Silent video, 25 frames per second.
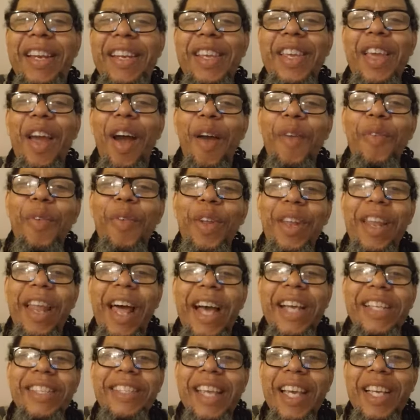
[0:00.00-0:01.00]
Do y'all
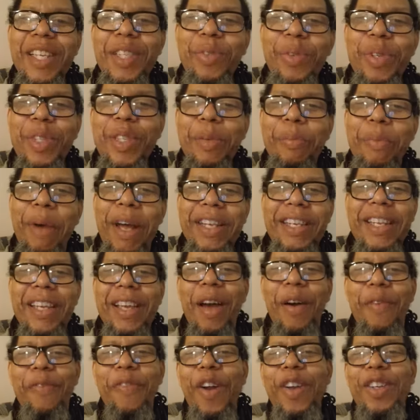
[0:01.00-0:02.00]
realize, guess what's about to
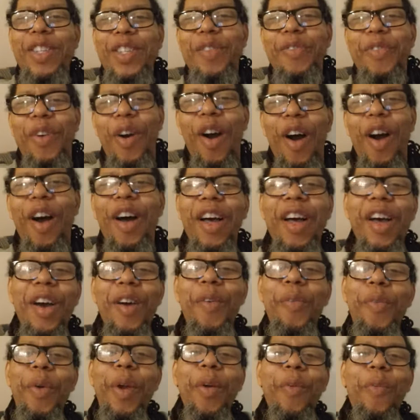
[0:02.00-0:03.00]
come? First of all,
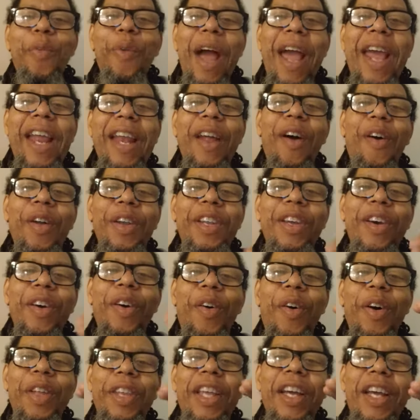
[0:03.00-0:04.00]
we're right
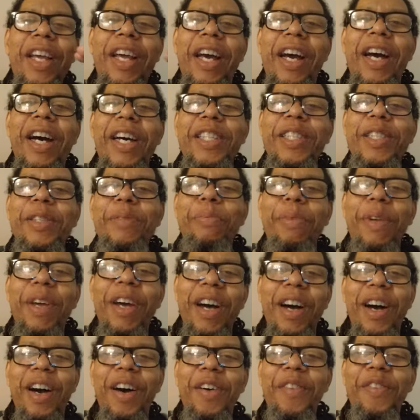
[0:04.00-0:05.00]
on the cusp
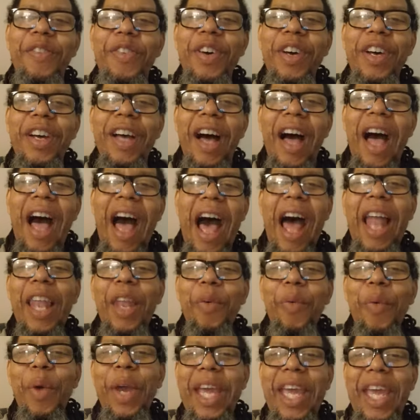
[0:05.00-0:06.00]
of
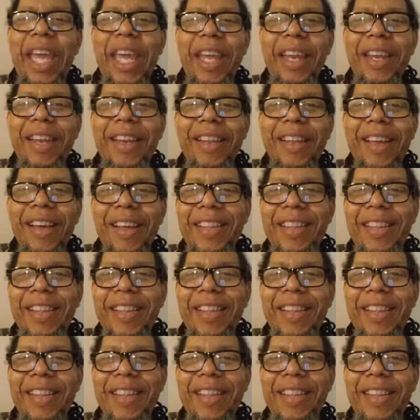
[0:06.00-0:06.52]
Halloween.